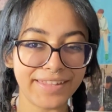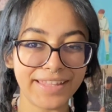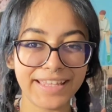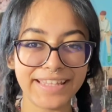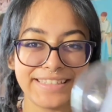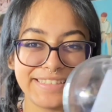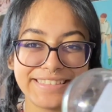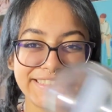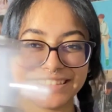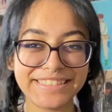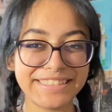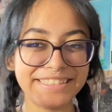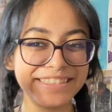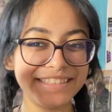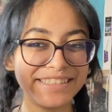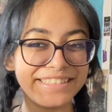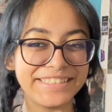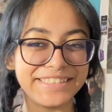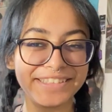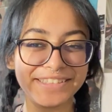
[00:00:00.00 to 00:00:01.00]

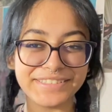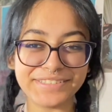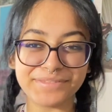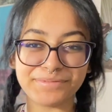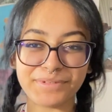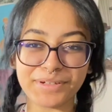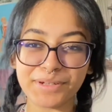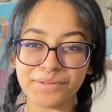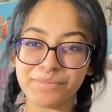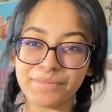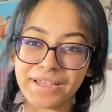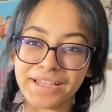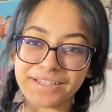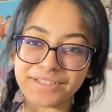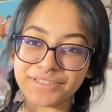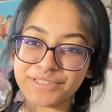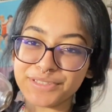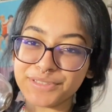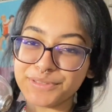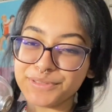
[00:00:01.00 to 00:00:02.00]
Engines, welcome
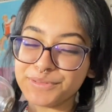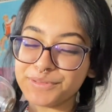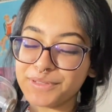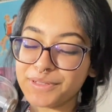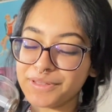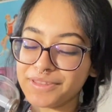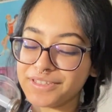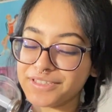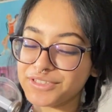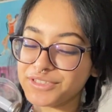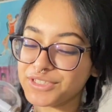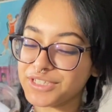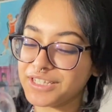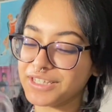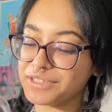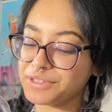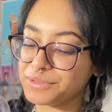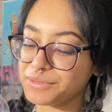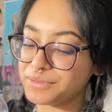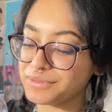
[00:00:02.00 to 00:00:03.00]
back to the
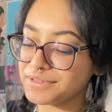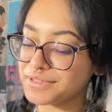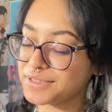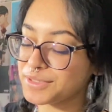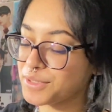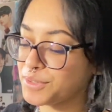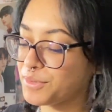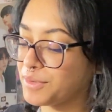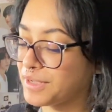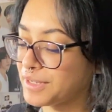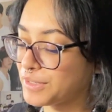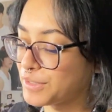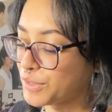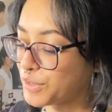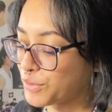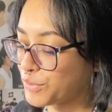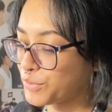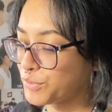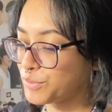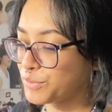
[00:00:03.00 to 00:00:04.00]
channel. So I
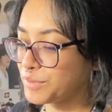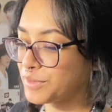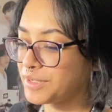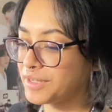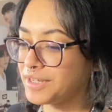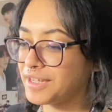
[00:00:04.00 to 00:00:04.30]
know